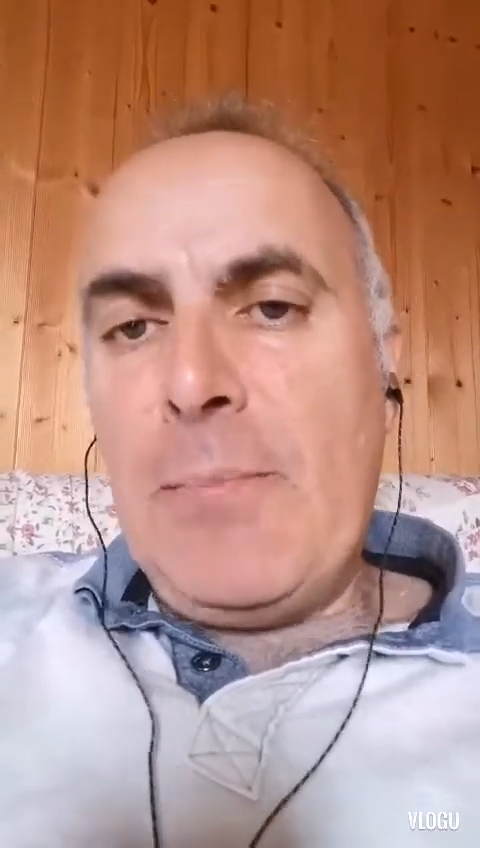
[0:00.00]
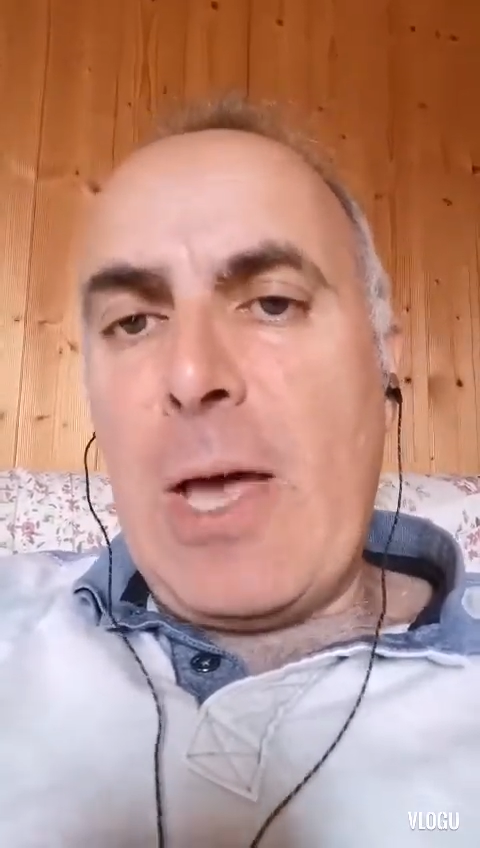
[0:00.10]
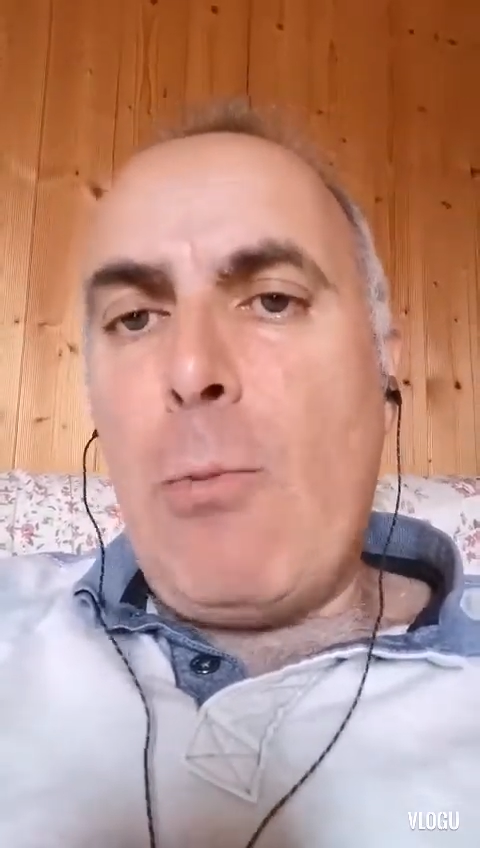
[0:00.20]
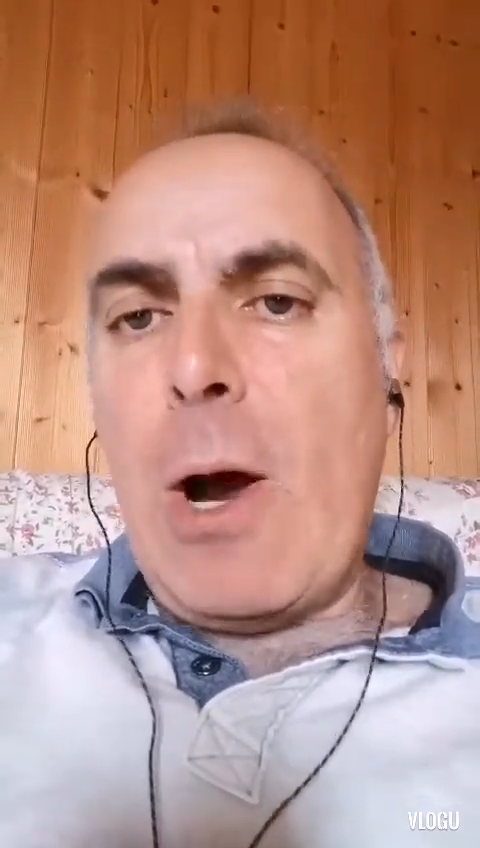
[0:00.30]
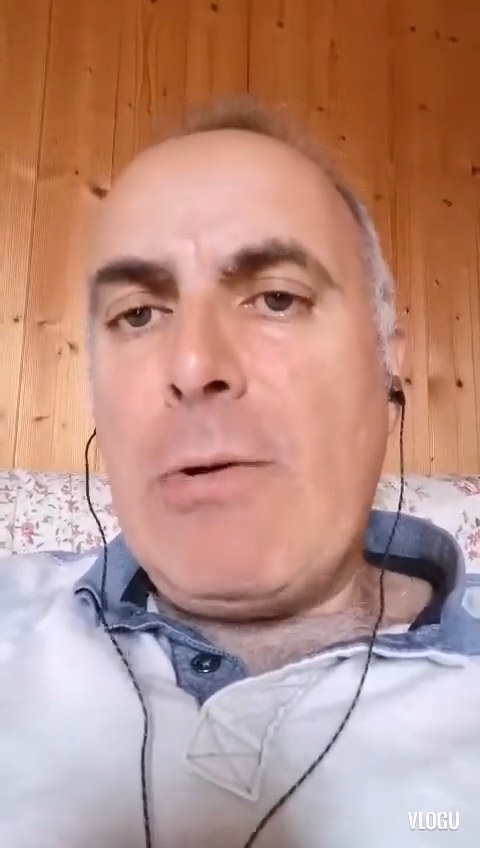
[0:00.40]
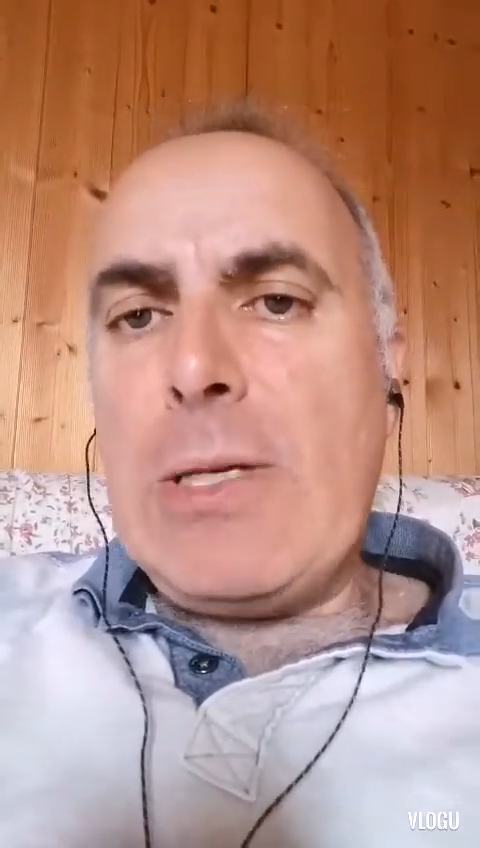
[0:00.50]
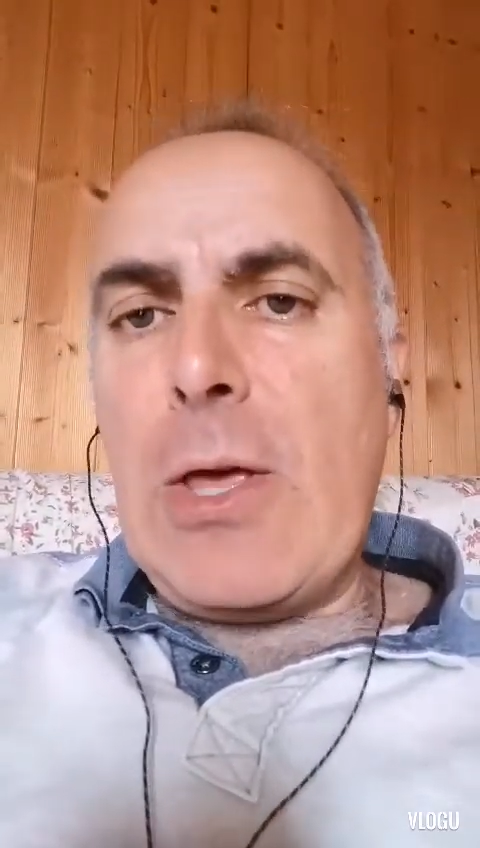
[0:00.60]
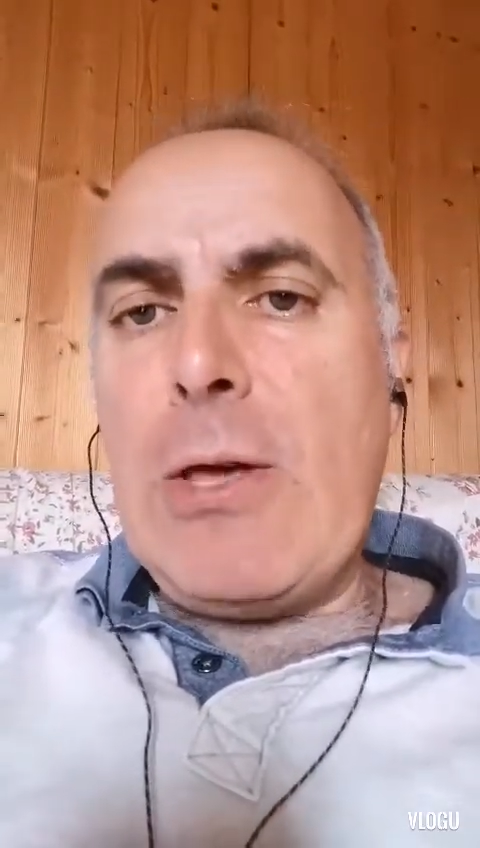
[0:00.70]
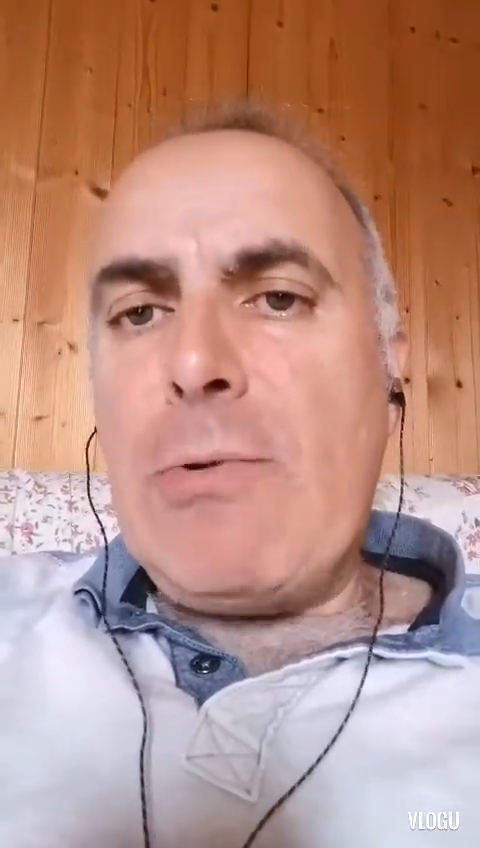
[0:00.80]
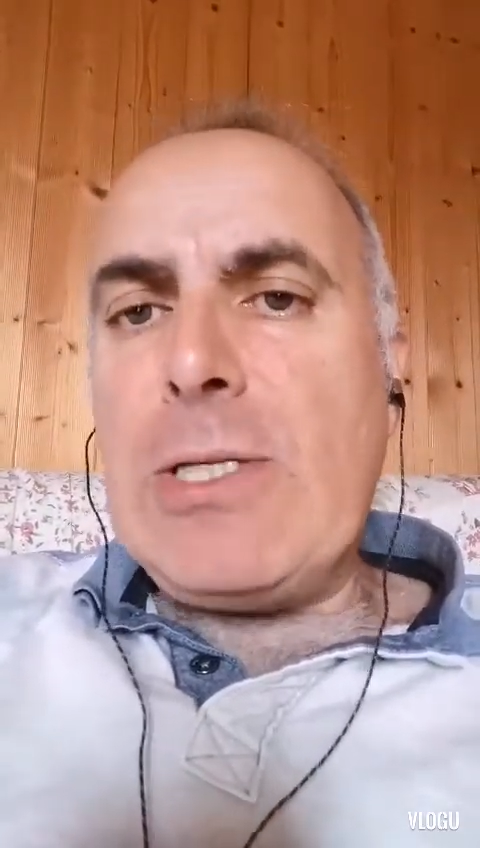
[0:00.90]
They're worried
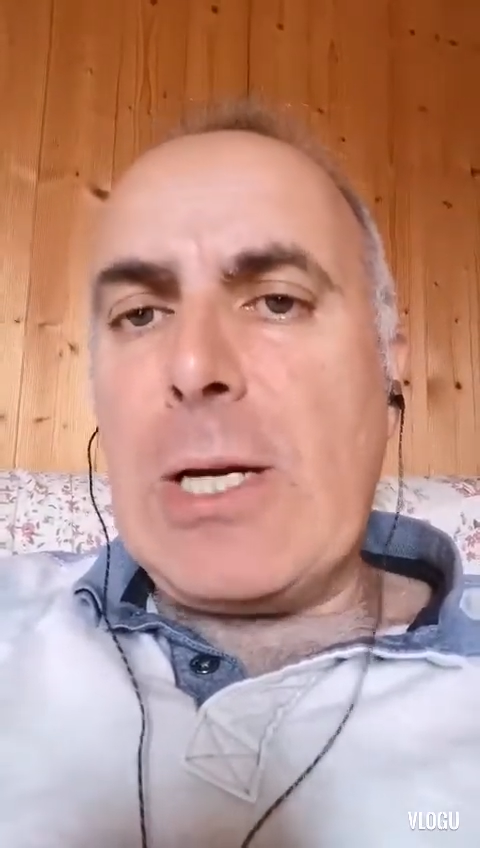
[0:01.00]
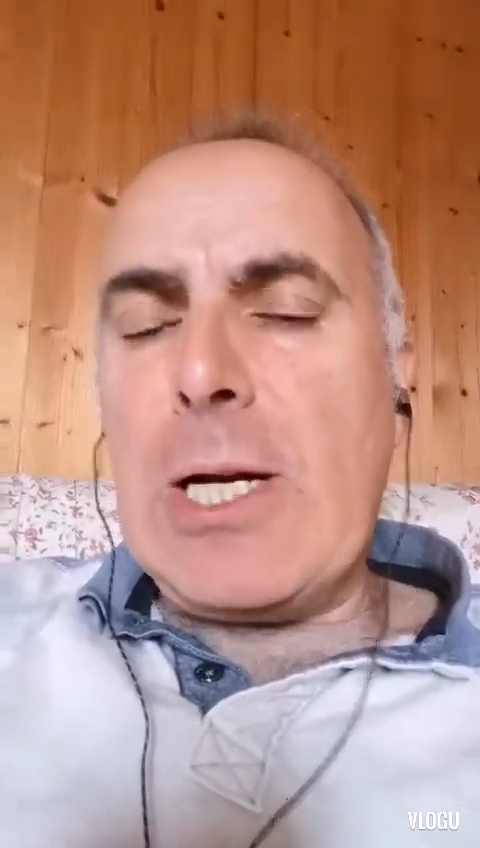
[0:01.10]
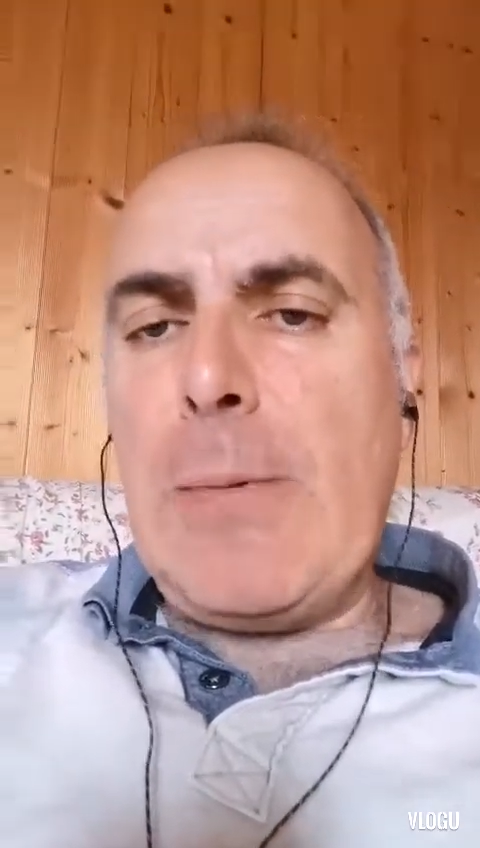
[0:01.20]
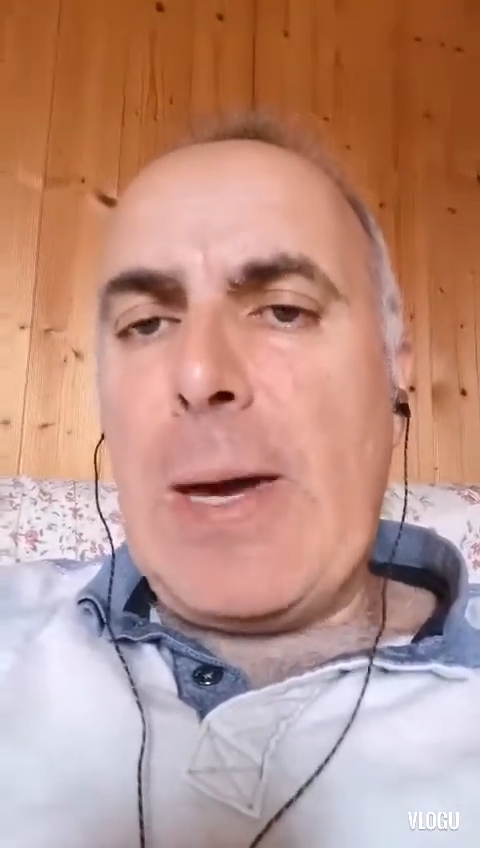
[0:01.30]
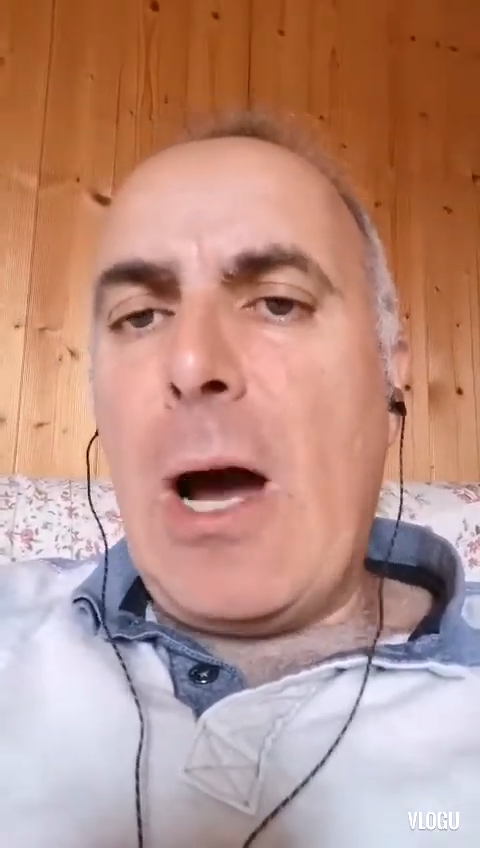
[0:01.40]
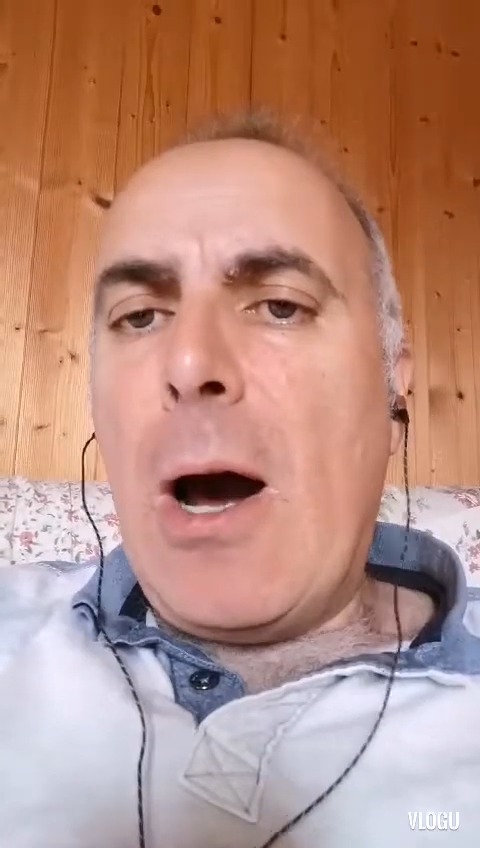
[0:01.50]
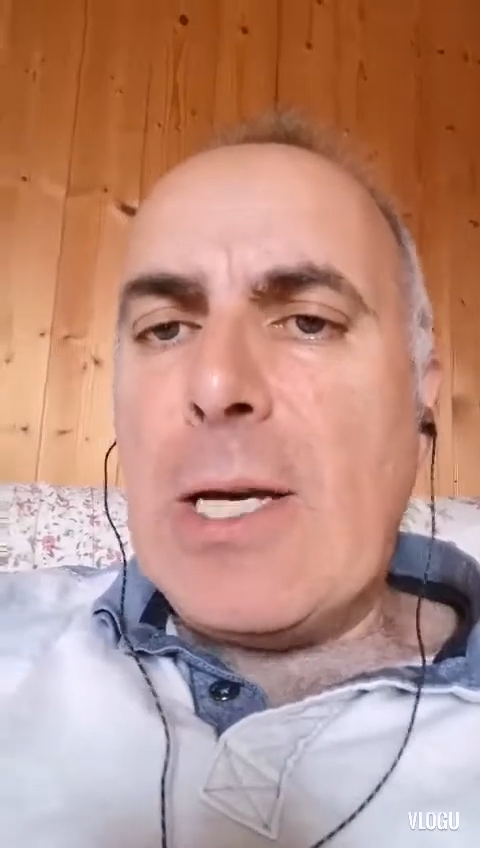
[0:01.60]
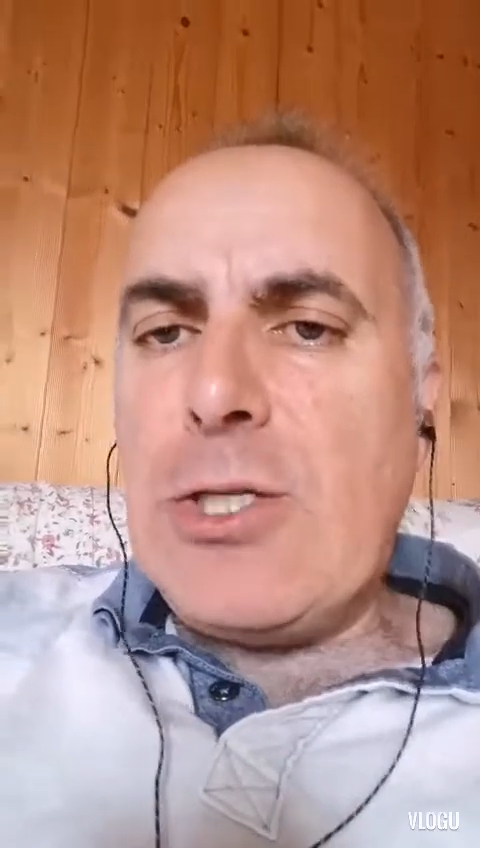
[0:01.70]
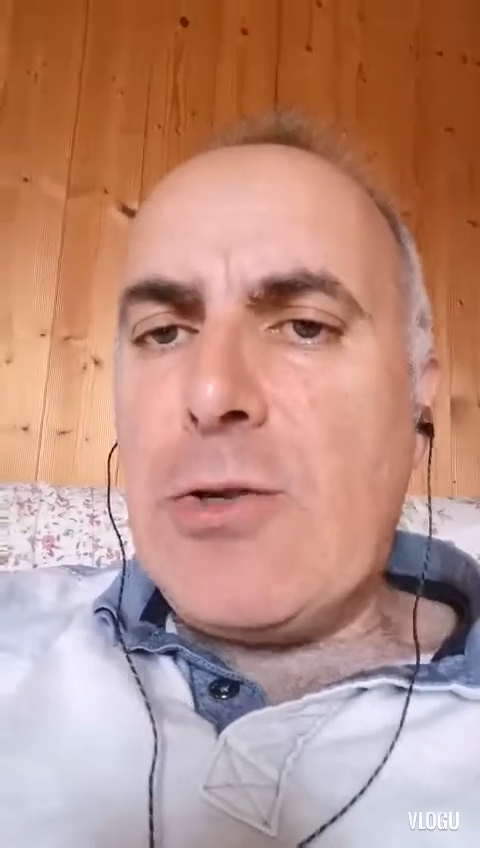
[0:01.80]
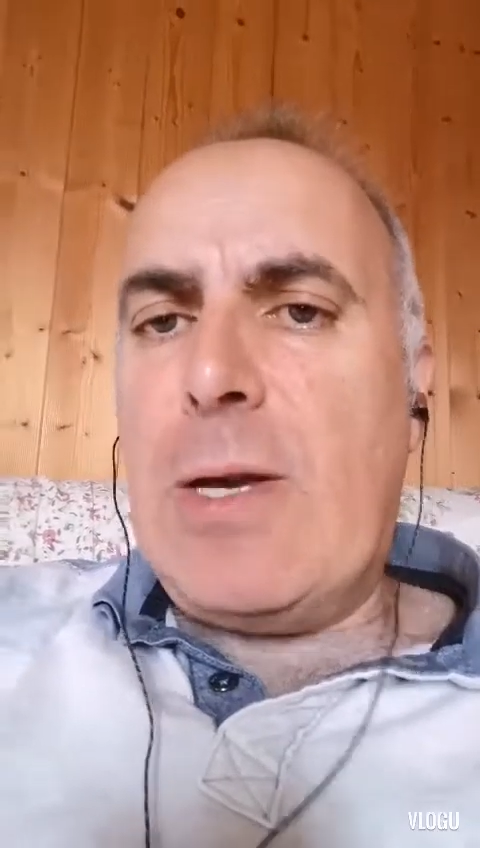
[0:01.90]
that there isn't going to be a high
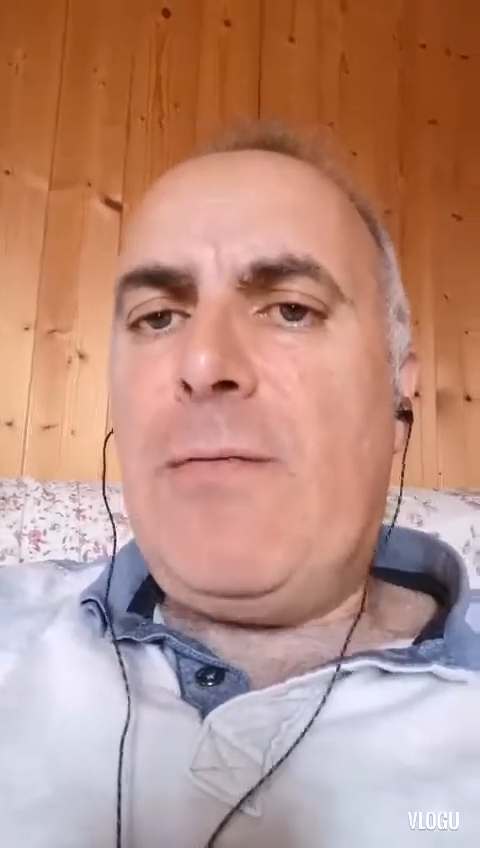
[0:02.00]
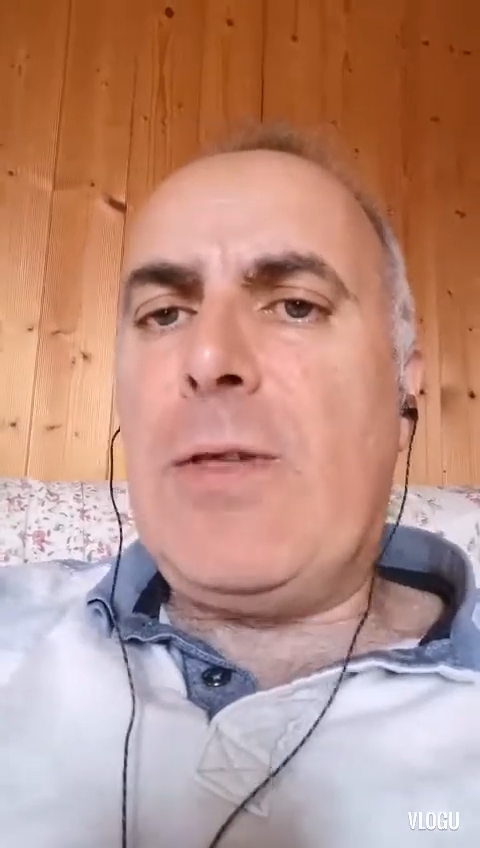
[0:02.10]
street